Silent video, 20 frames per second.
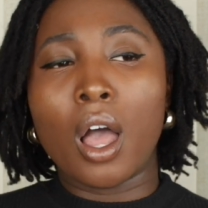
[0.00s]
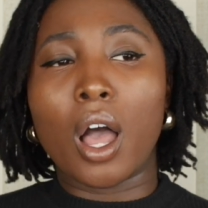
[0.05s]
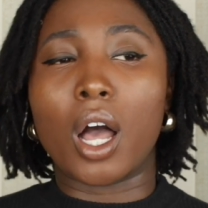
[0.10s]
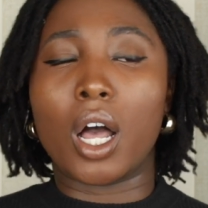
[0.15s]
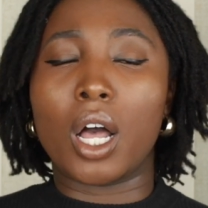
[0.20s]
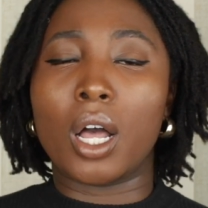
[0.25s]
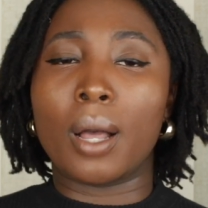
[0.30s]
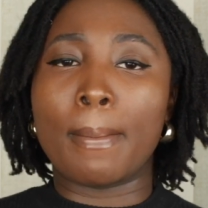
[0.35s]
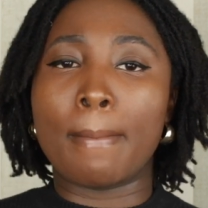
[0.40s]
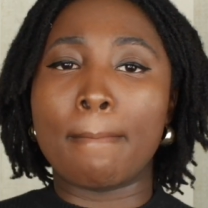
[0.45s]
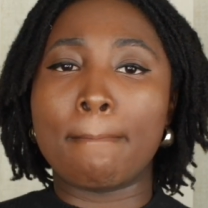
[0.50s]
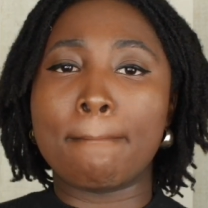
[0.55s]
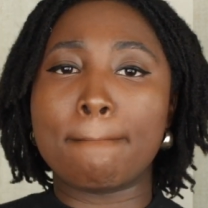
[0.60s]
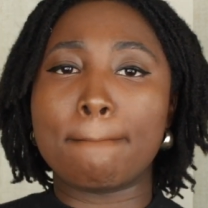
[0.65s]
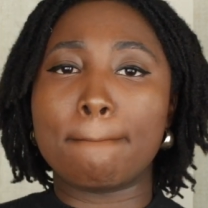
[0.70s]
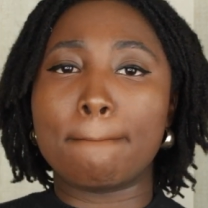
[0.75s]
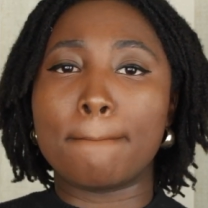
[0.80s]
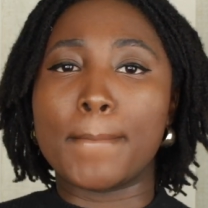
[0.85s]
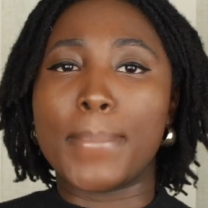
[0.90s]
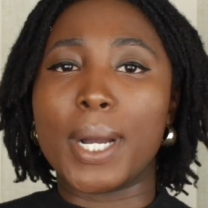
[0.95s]

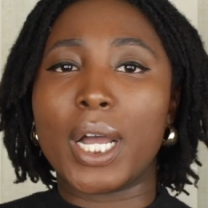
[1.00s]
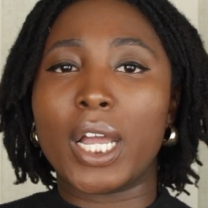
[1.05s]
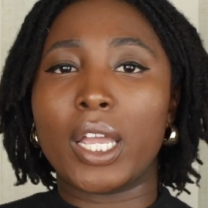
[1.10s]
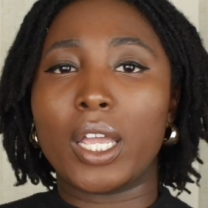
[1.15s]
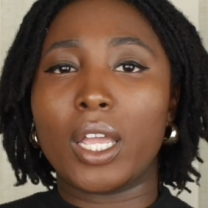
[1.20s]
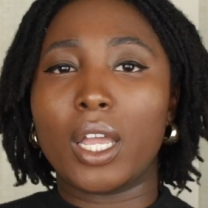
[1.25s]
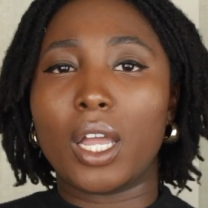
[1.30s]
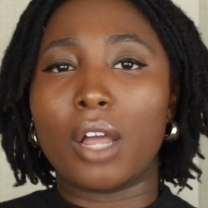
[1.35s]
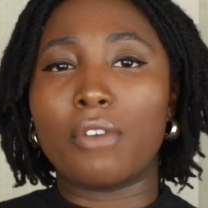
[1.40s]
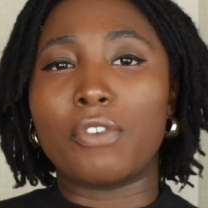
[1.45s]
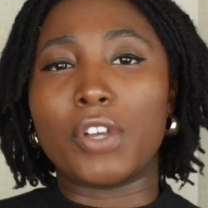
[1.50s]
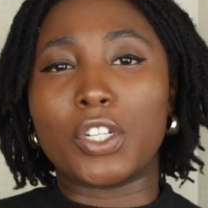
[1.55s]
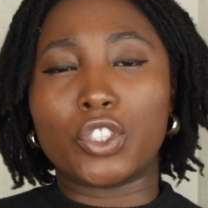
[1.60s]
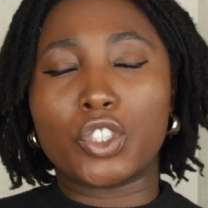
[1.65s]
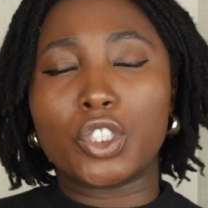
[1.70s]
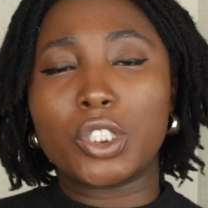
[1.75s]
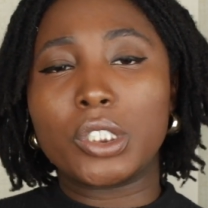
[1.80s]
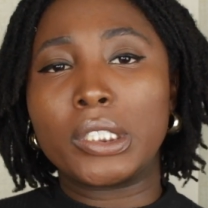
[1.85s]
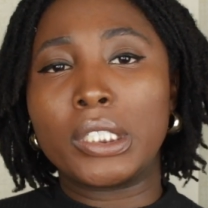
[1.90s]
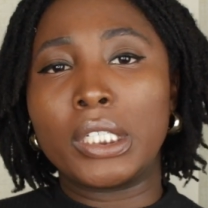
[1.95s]
But
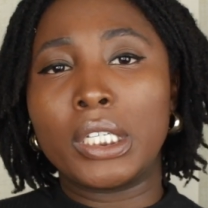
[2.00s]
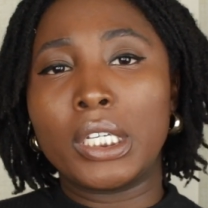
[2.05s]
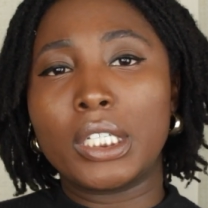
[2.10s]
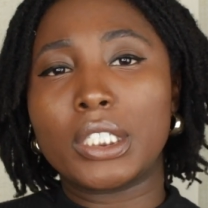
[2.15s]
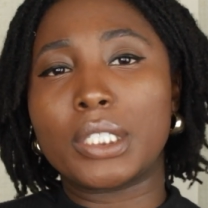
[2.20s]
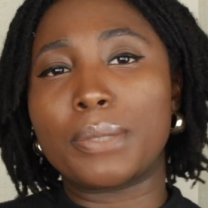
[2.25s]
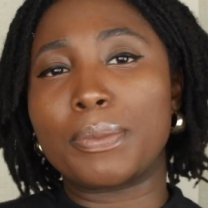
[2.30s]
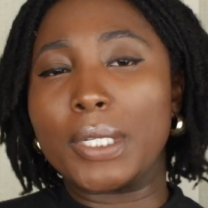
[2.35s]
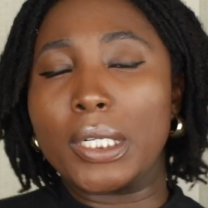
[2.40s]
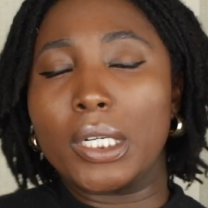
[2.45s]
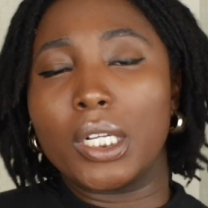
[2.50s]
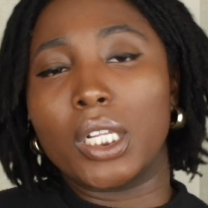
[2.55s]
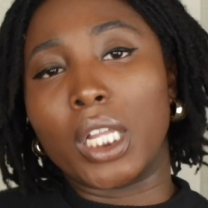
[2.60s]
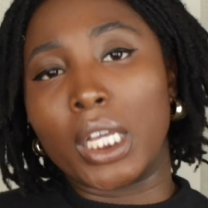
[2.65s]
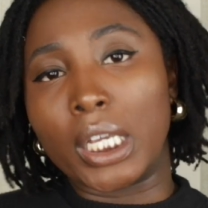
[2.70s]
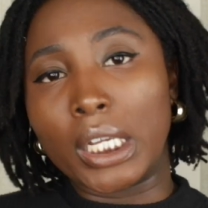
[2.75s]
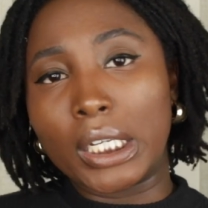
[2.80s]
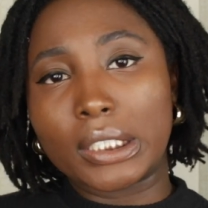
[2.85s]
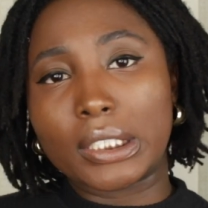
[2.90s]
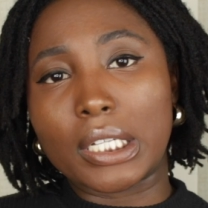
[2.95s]
eventually something
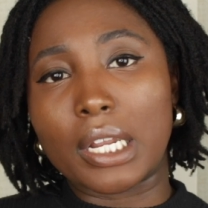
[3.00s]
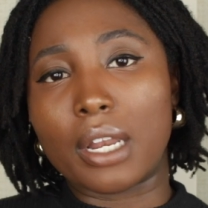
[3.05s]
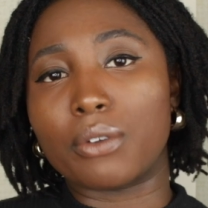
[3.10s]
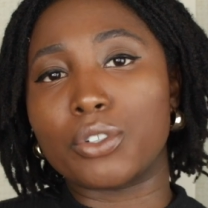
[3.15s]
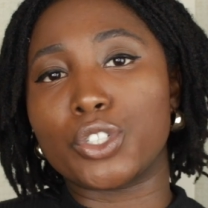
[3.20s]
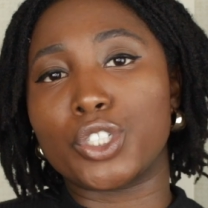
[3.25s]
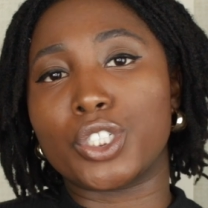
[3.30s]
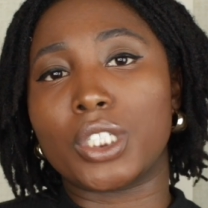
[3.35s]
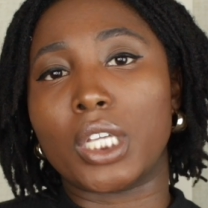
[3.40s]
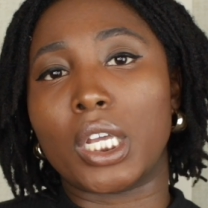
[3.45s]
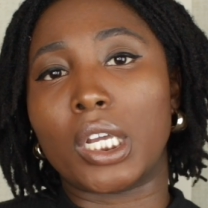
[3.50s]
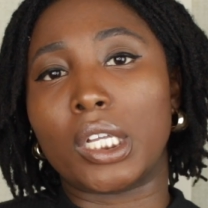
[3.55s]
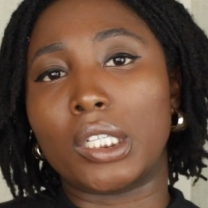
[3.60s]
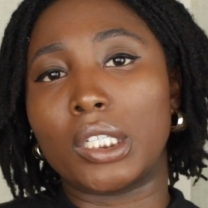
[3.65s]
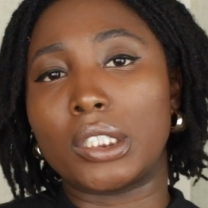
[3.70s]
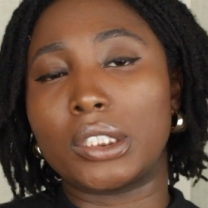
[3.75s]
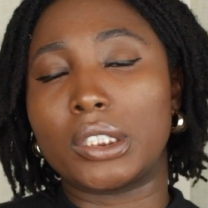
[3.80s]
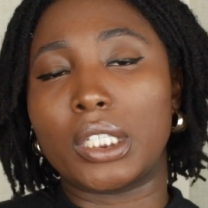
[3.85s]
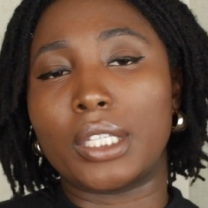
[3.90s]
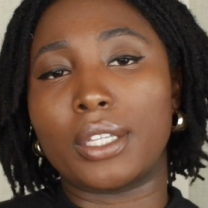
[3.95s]
clicked and I was just like,
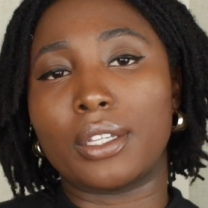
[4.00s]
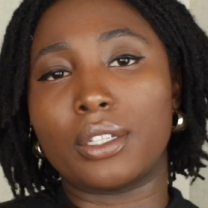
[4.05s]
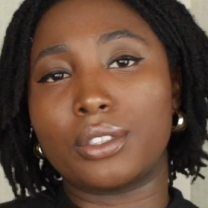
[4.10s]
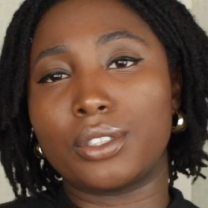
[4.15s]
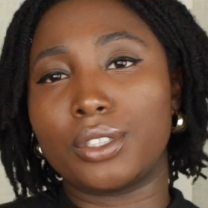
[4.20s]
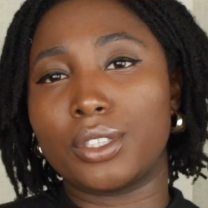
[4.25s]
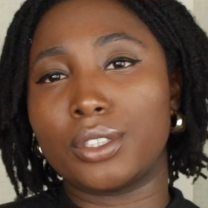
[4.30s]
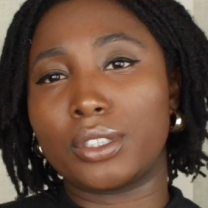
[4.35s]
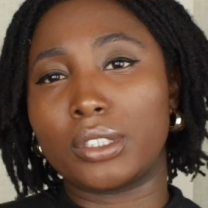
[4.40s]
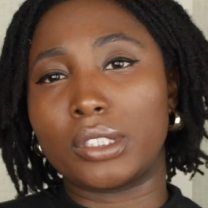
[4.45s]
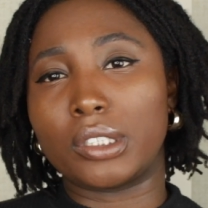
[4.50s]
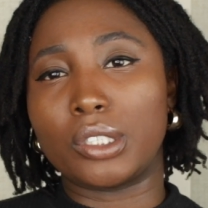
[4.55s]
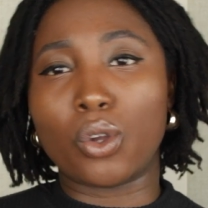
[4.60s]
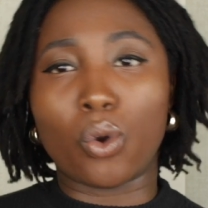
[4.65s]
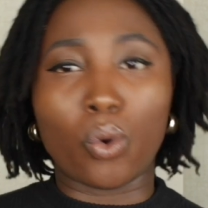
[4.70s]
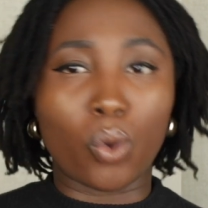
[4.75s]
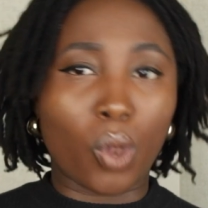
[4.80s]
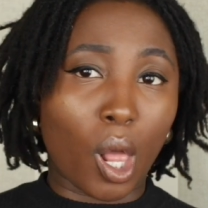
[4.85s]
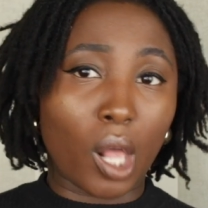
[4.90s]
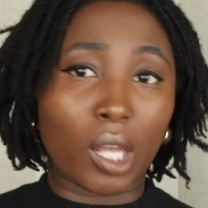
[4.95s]
listen, this is
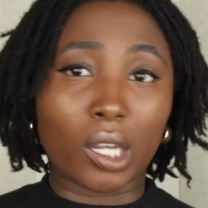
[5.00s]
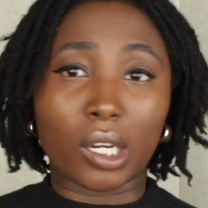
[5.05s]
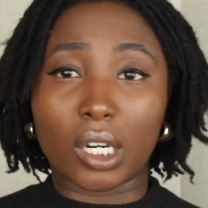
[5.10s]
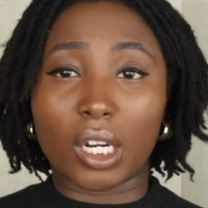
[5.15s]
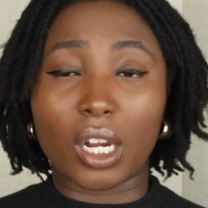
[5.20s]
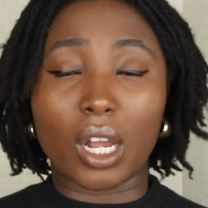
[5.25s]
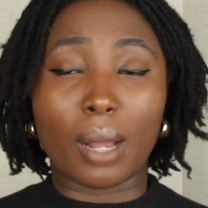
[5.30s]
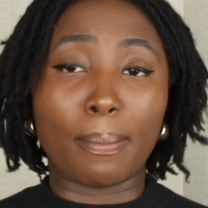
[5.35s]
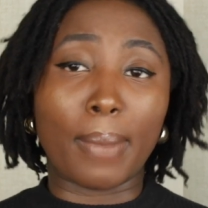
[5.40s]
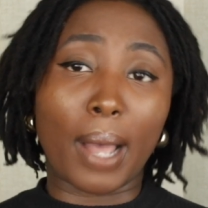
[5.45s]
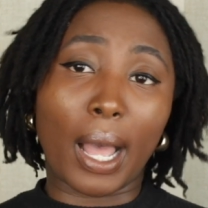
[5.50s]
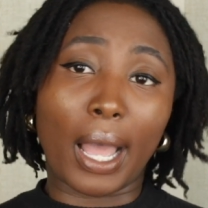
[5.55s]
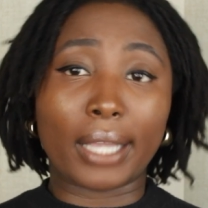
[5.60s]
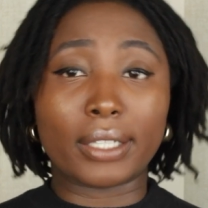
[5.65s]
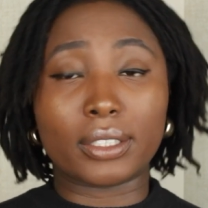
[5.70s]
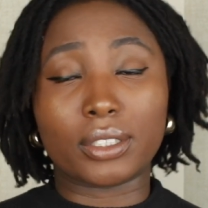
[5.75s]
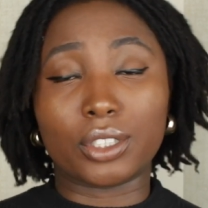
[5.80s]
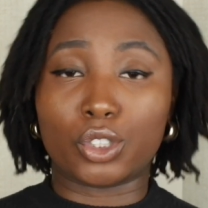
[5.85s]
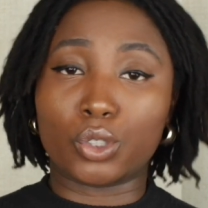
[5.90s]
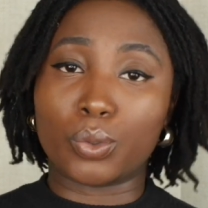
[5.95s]
no longer a
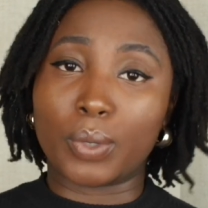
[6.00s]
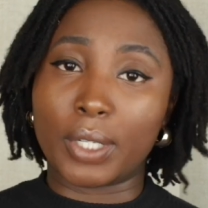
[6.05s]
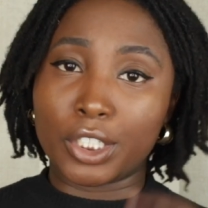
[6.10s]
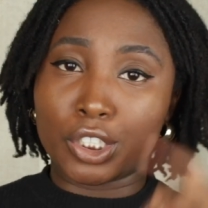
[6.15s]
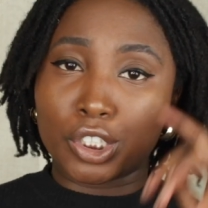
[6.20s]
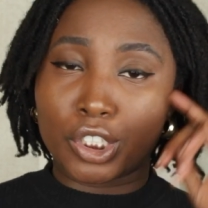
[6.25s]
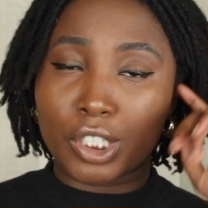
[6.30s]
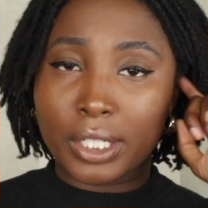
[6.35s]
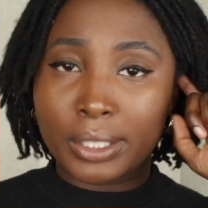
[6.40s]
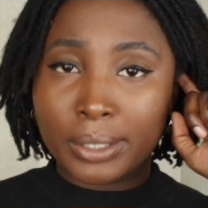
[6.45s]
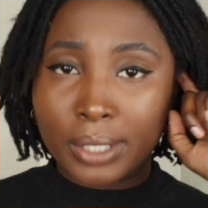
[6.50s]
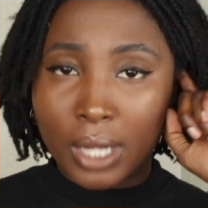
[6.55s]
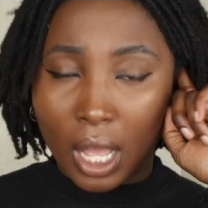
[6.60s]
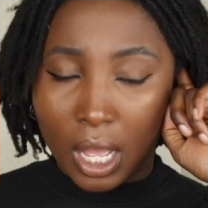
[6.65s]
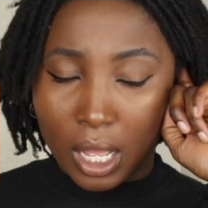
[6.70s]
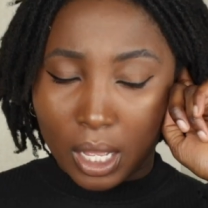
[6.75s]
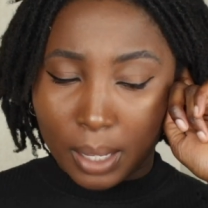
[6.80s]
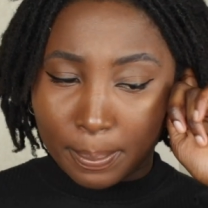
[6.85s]
bi situation.